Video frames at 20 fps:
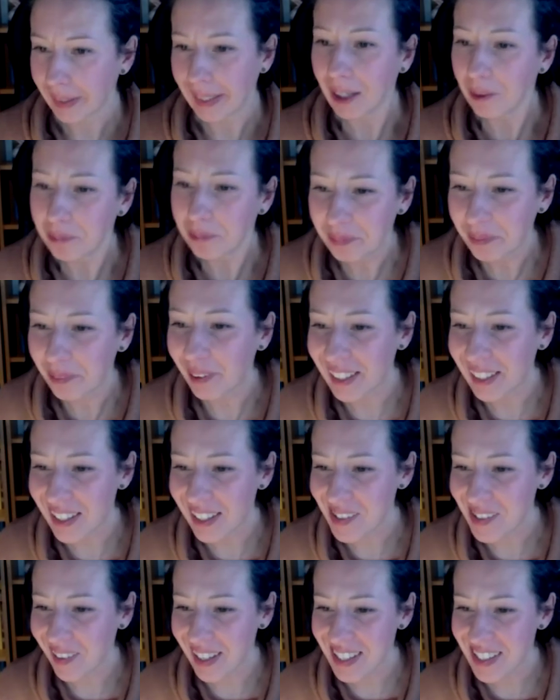Yep, one
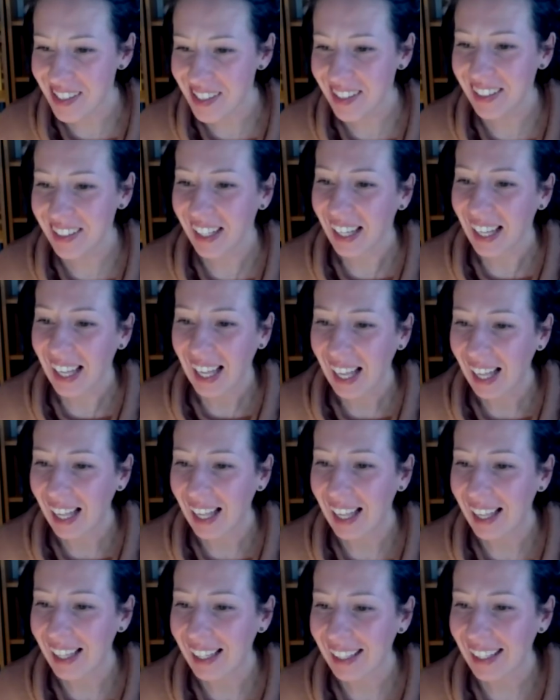last question.
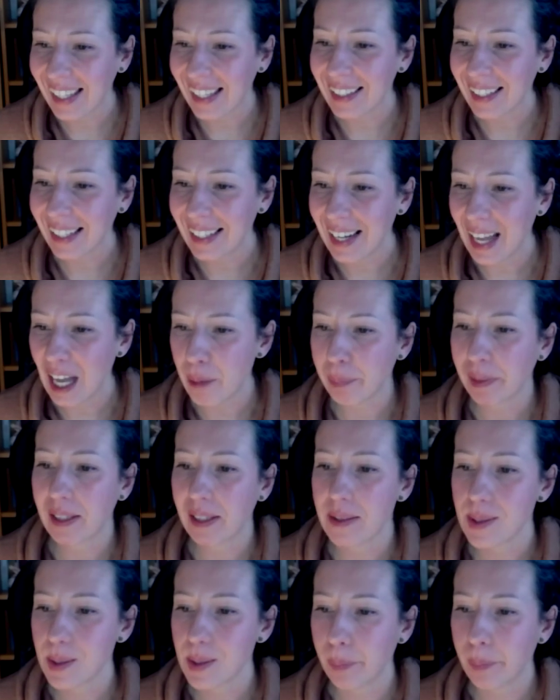Can an
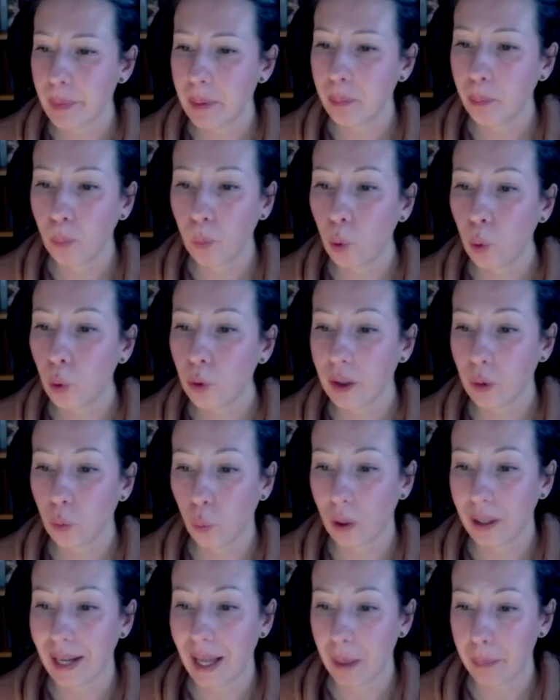applicant submit more than
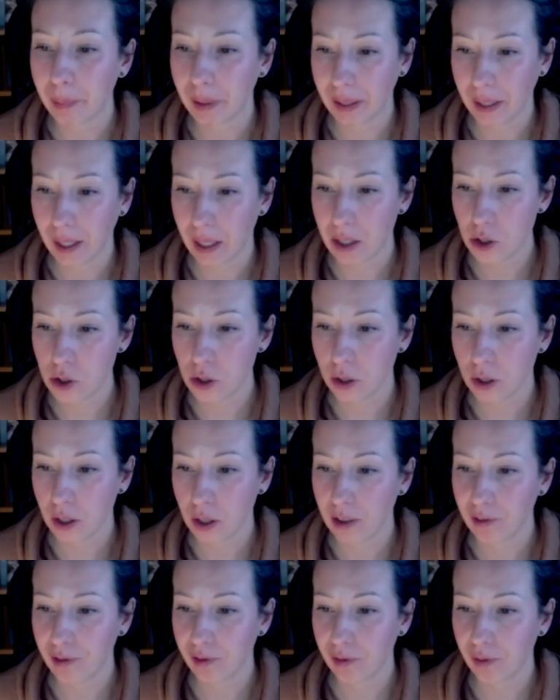one application
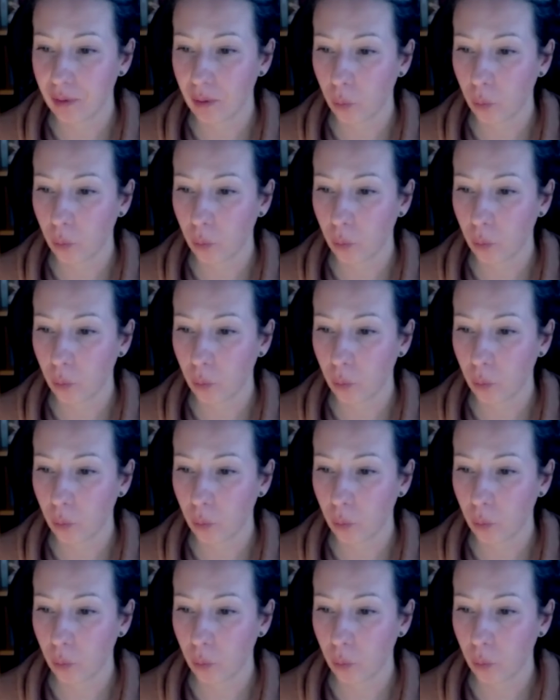if